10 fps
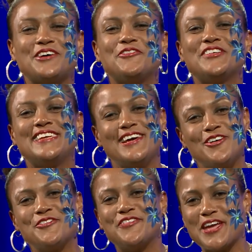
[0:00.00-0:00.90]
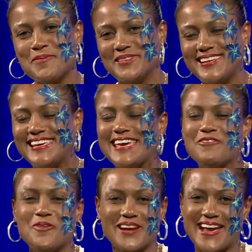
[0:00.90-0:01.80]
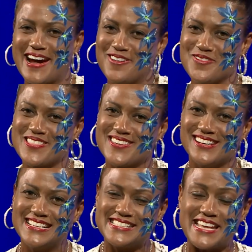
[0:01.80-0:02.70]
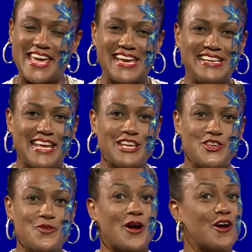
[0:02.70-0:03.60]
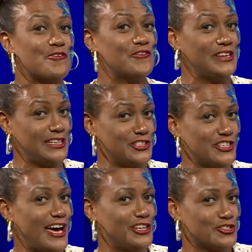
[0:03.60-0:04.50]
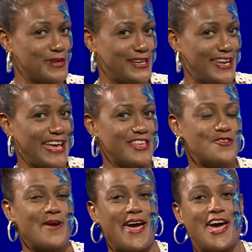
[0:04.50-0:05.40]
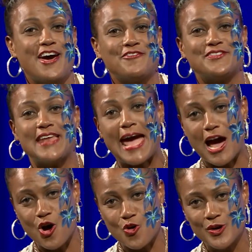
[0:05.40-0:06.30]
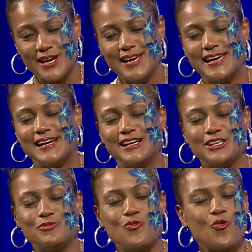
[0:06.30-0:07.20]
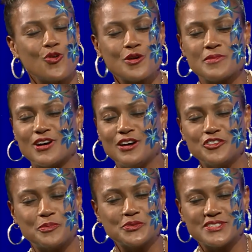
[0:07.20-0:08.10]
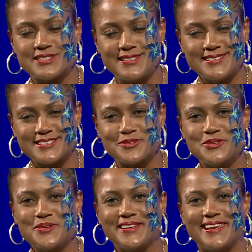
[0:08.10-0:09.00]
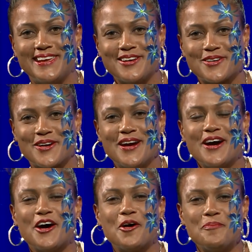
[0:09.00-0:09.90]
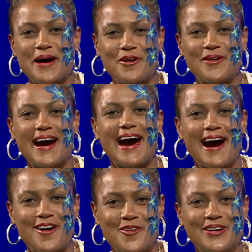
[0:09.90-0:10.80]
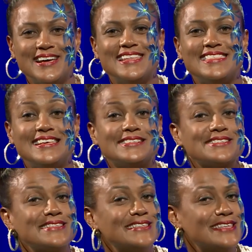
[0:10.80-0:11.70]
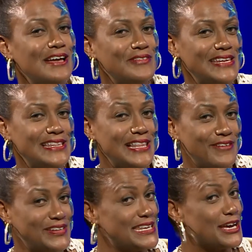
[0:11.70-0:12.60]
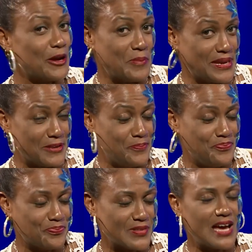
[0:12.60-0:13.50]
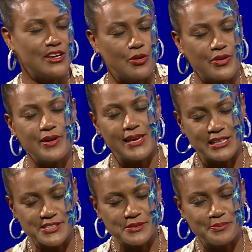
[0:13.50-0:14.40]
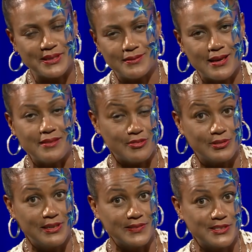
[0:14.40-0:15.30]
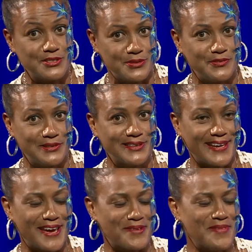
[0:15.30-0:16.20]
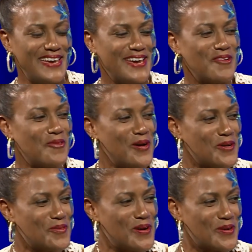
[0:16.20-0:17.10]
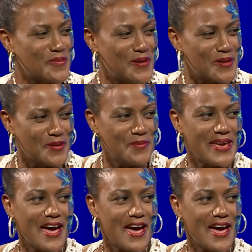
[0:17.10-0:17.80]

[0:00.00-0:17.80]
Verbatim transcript: the Fennell family and working out with us and that you are finished, hydrated, and you have now a warm, comfortable seat so you can hear about how these lovely, lovely young men I know they're handsome, but they're lovely too if you look at them. Welcome, welcome, welcome. We